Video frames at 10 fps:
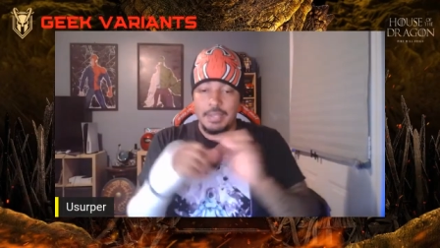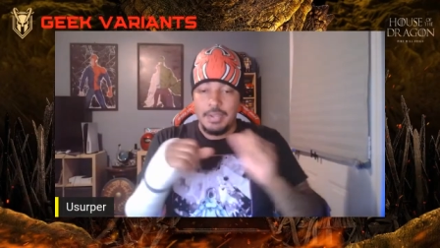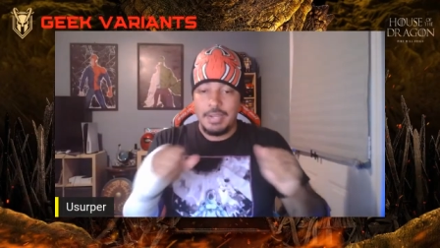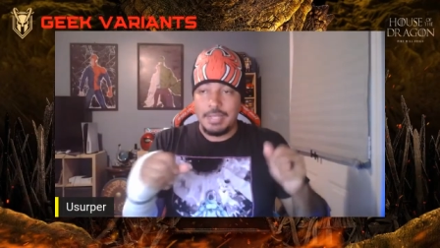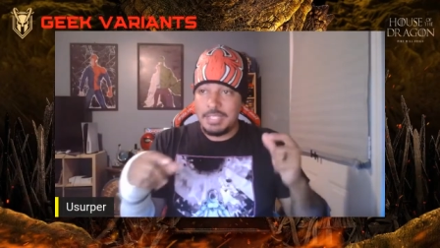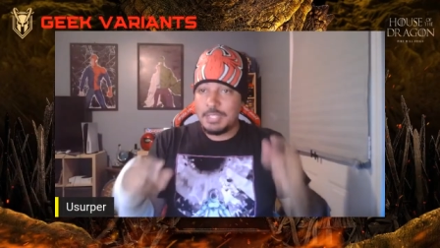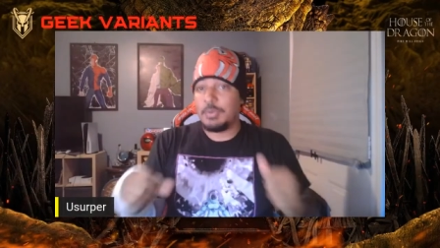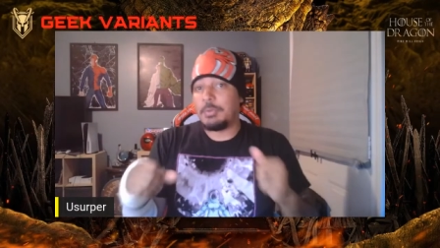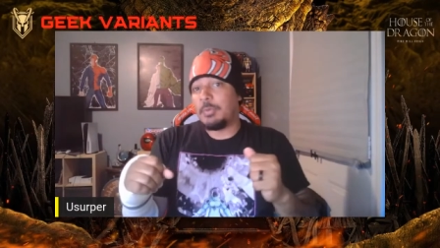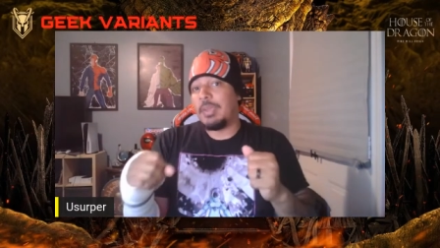All right, this is
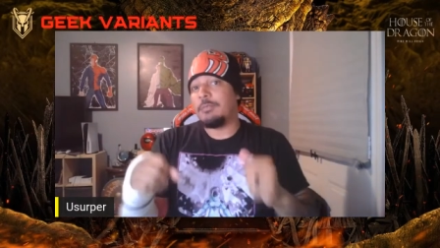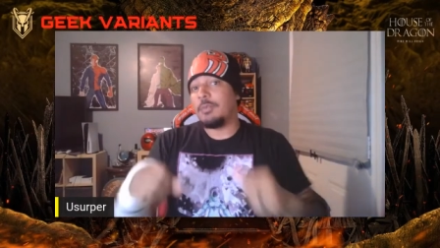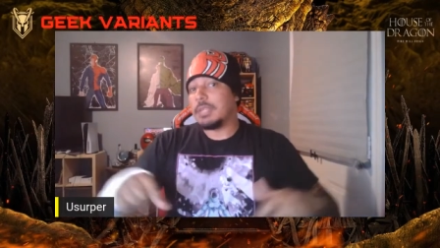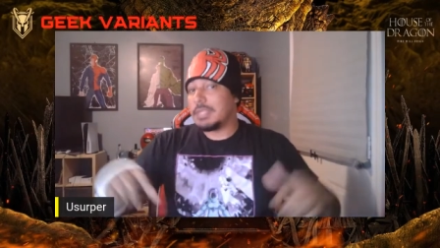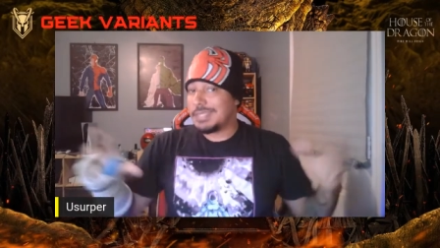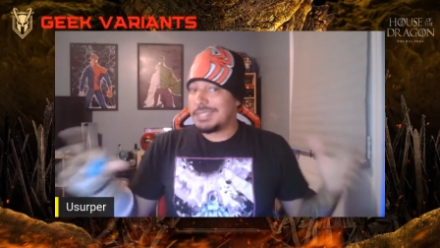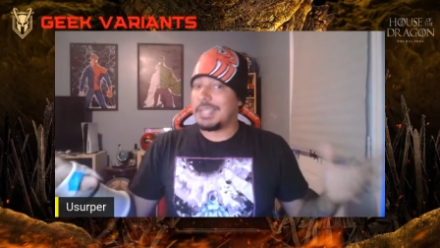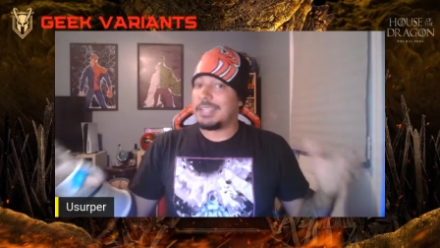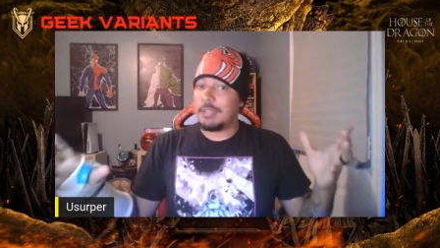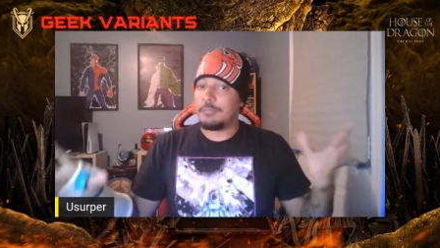what we wait for because this is
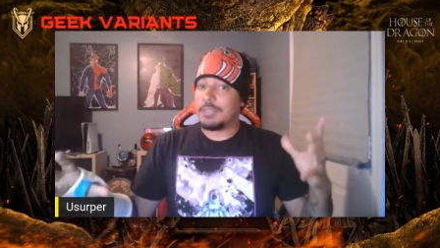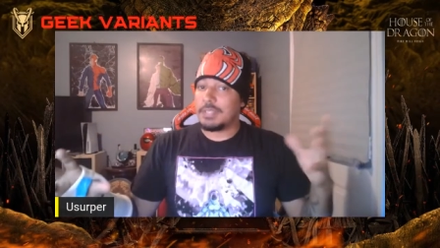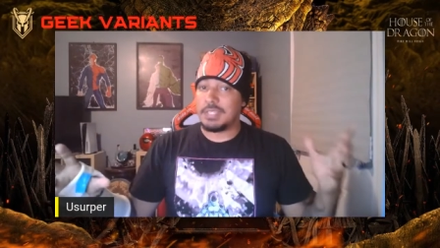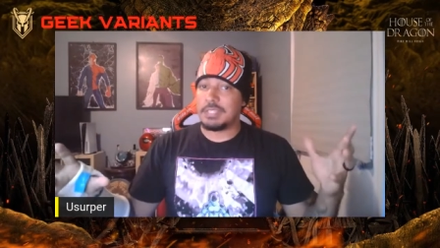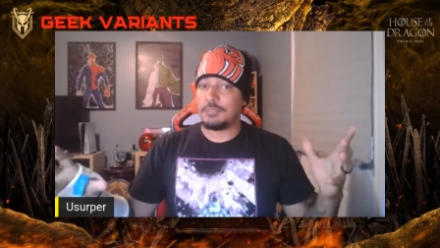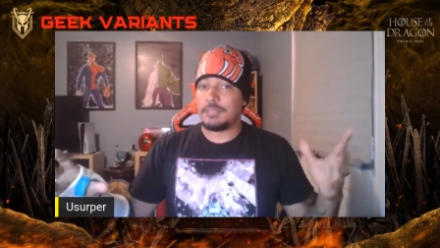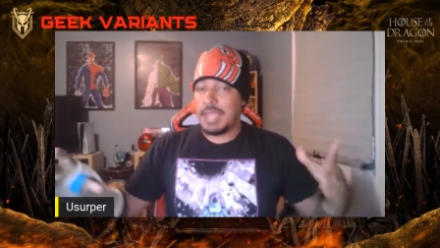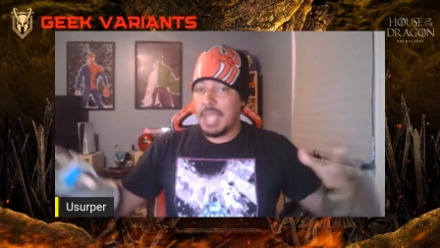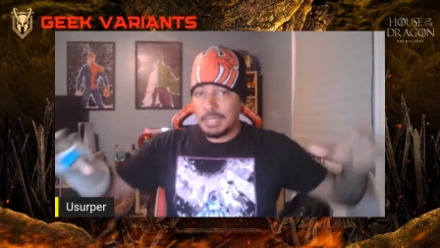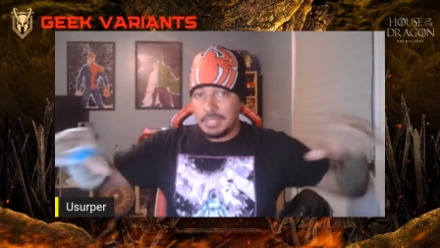setting up for the season
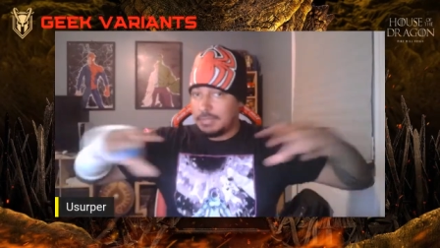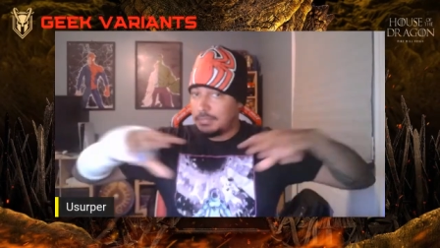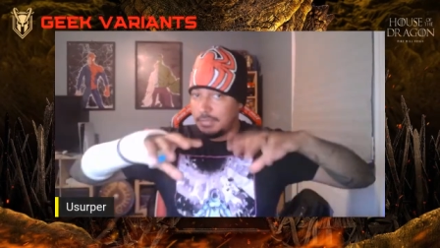finale.